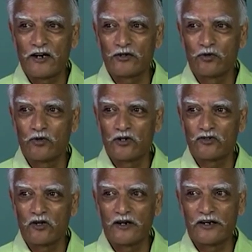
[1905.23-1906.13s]
try to
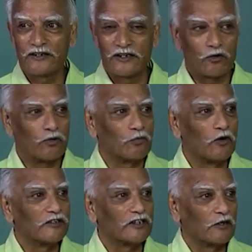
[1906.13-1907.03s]
consolidate their own
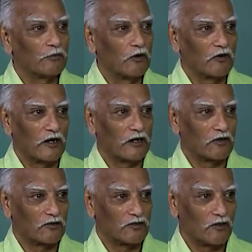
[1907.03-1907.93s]
political power
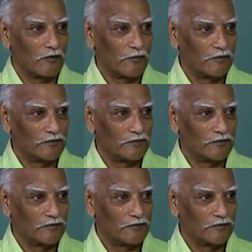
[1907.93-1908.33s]
across Europe.